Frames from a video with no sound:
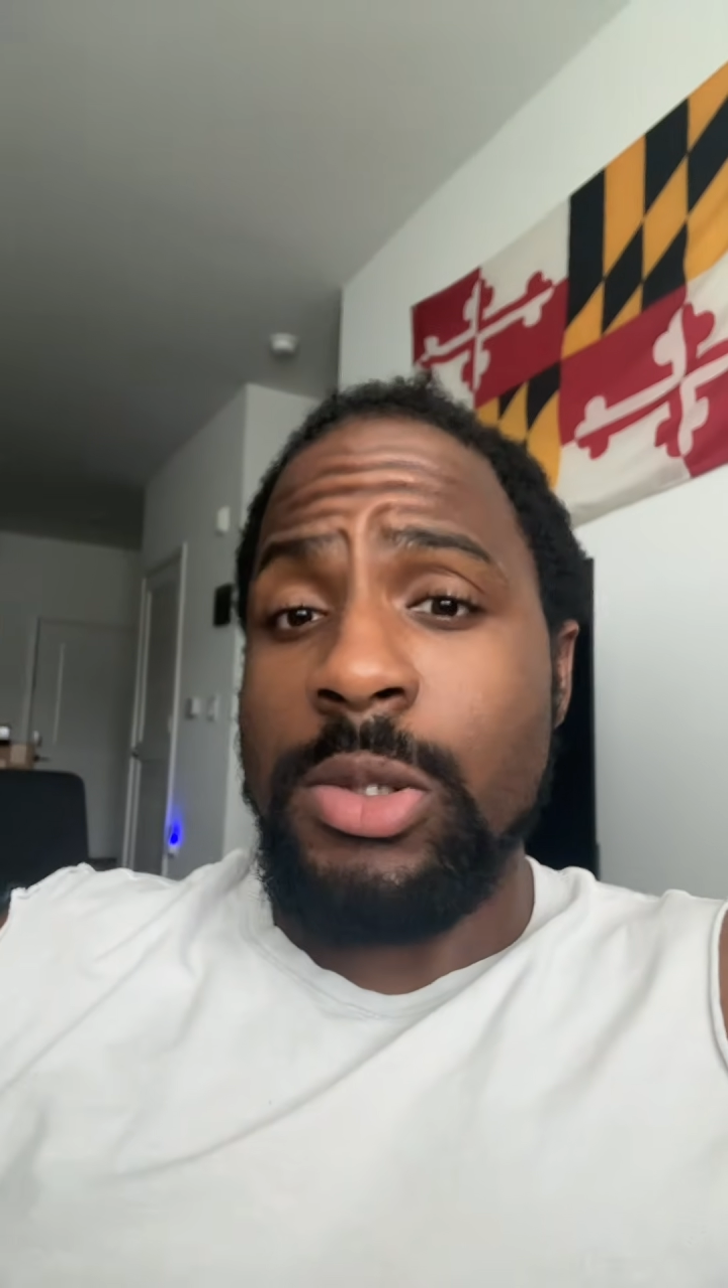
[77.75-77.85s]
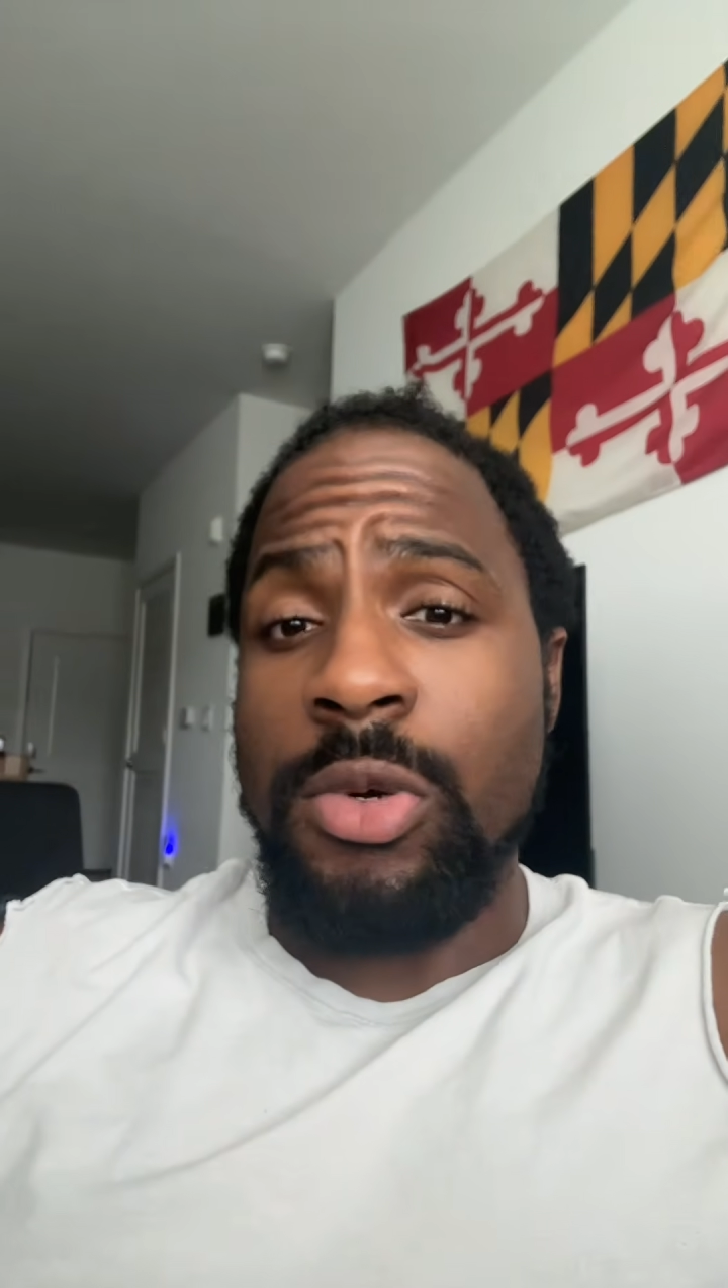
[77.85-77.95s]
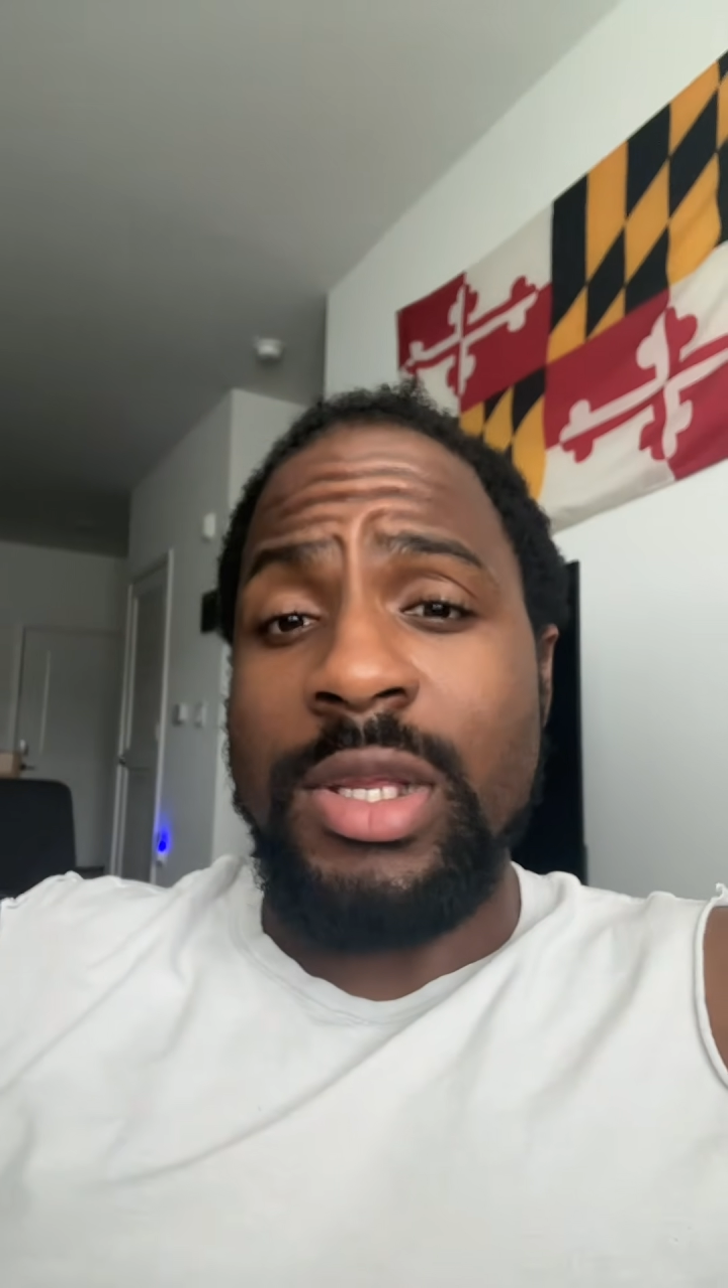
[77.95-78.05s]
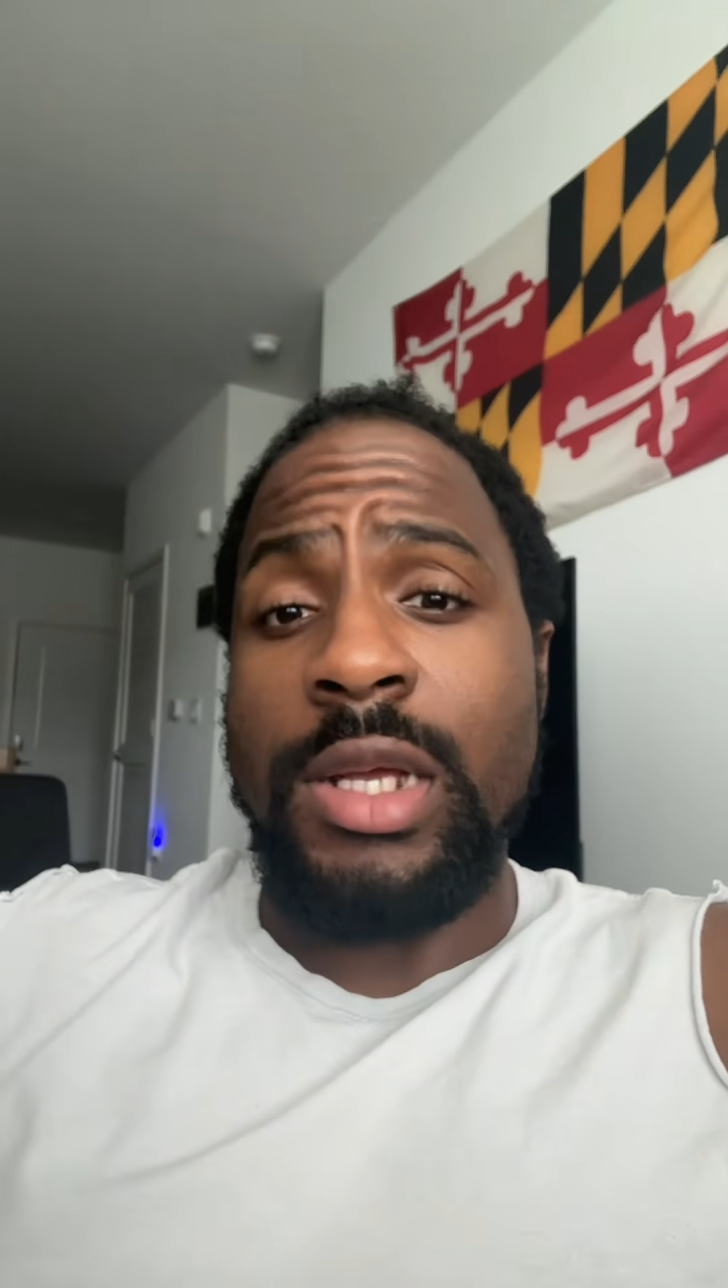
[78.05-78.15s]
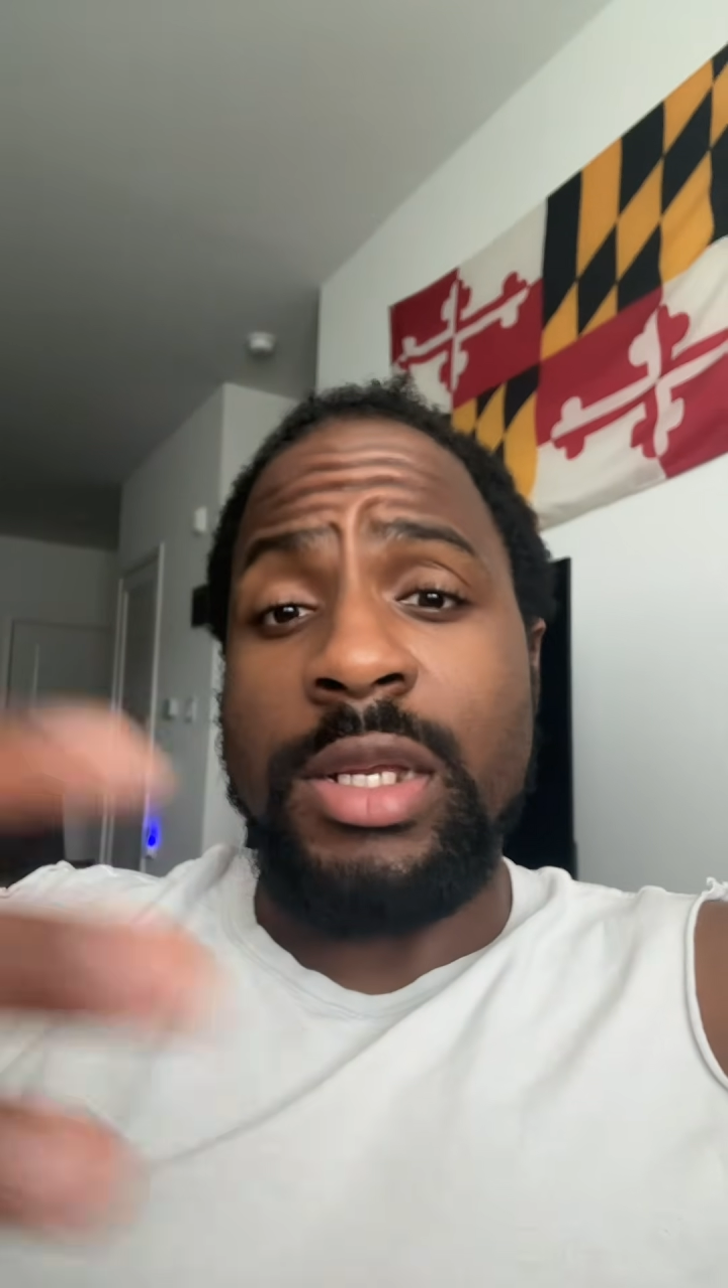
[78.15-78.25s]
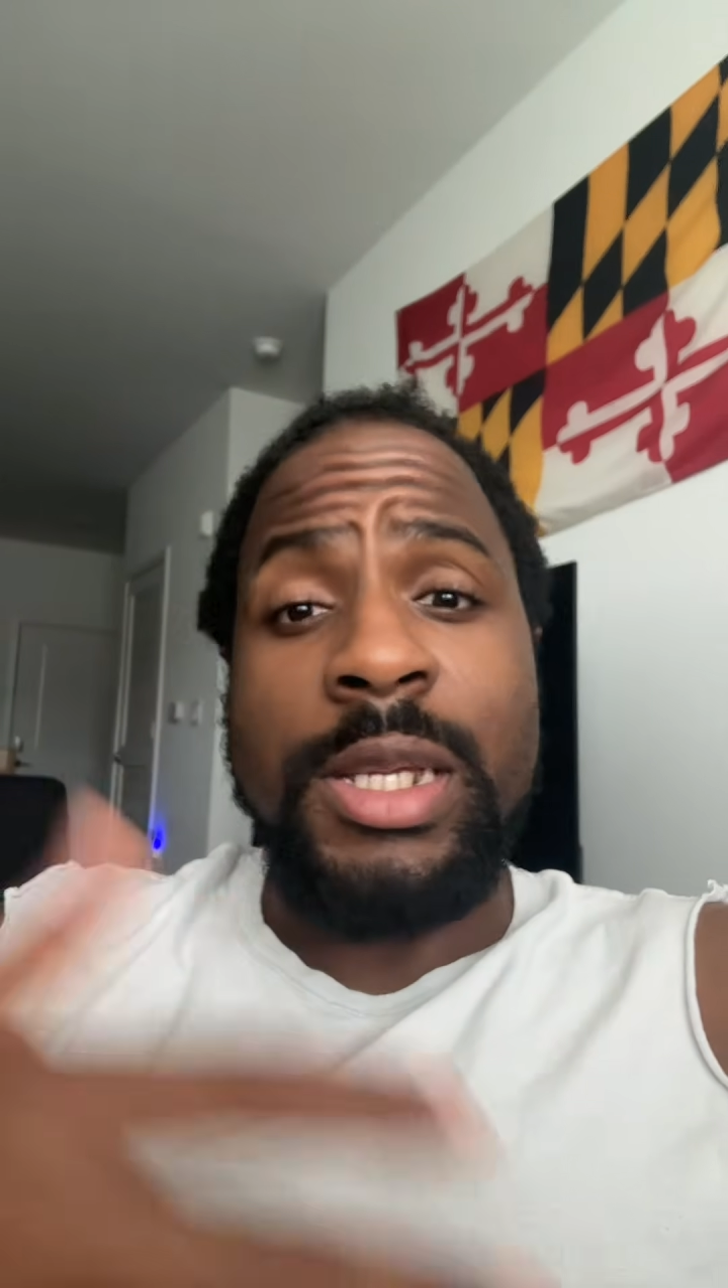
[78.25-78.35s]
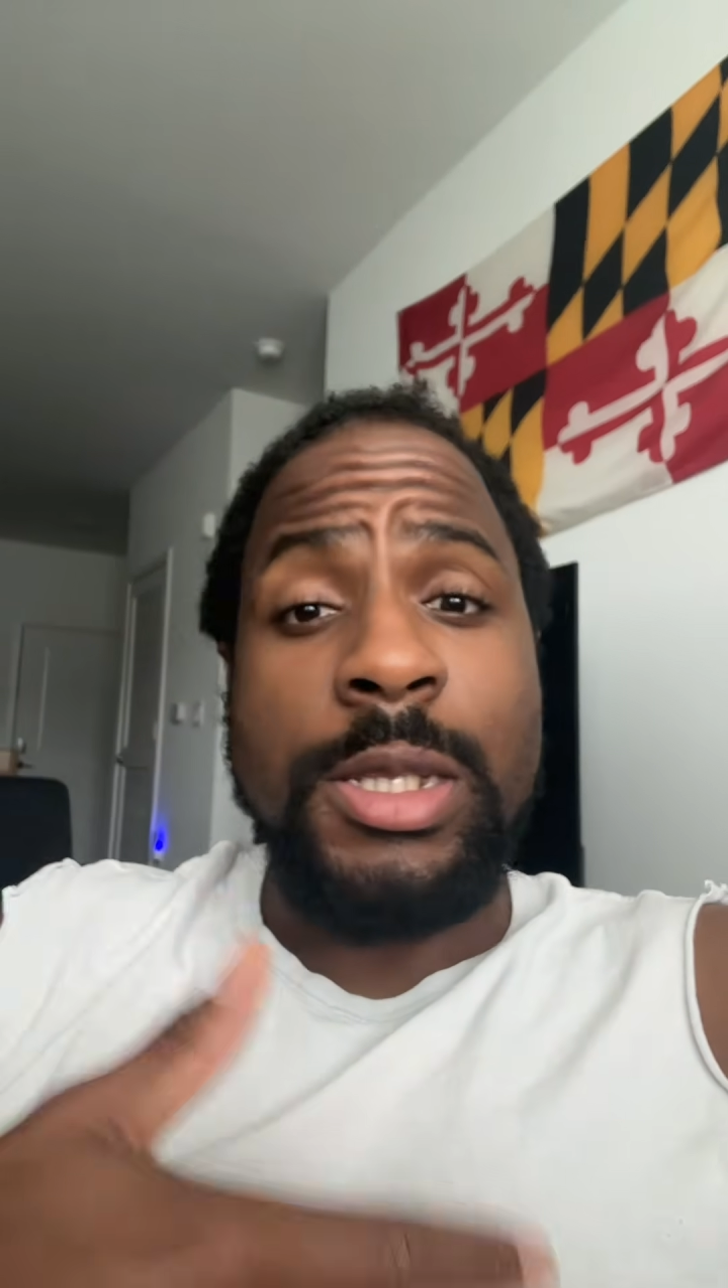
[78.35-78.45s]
or techniques